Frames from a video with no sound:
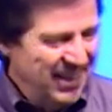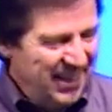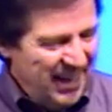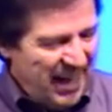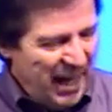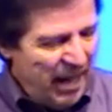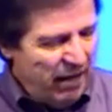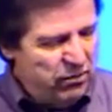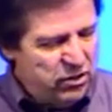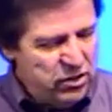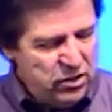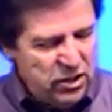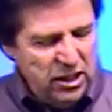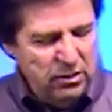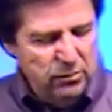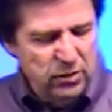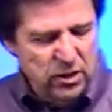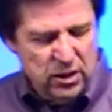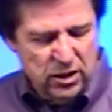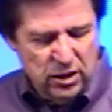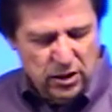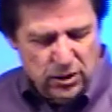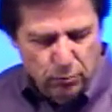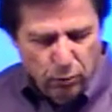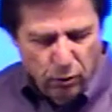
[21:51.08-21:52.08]
I've esteemed
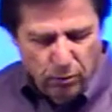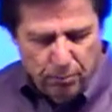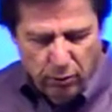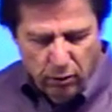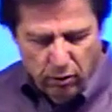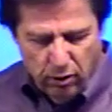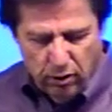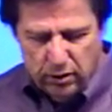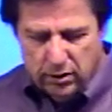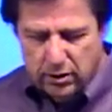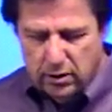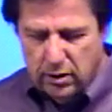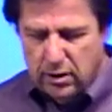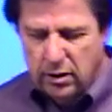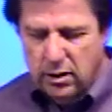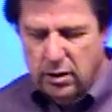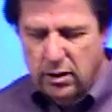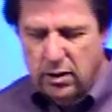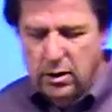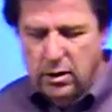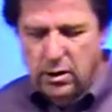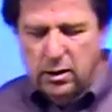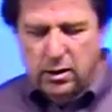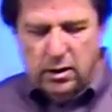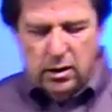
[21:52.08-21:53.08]
this, this is more important.
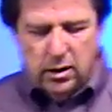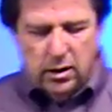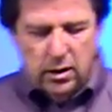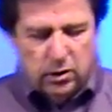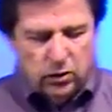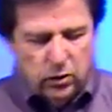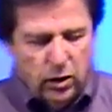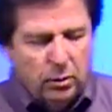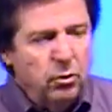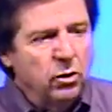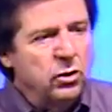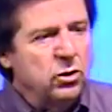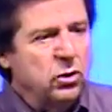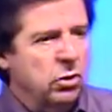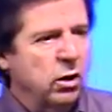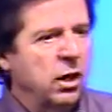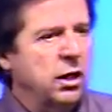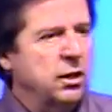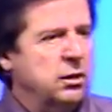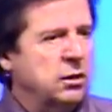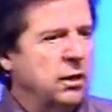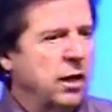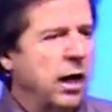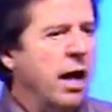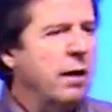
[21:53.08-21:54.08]
So I'm gonna
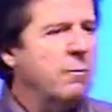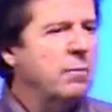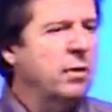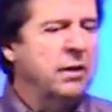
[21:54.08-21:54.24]
trust God,